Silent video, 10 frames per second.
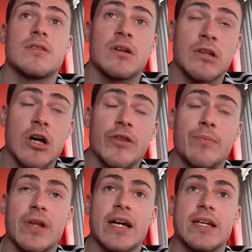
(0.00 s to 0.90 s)
A lot of the
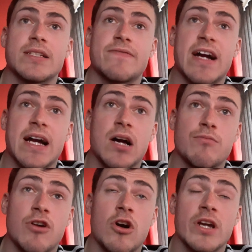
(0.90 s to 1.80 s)
players Van Gaal
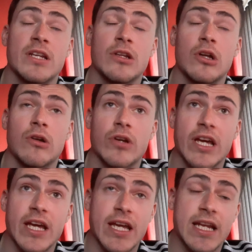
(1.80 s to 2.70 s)
brought in are no longer
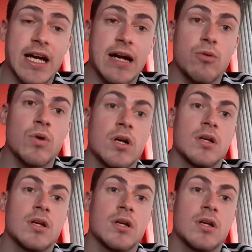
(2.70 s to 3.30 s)
here now.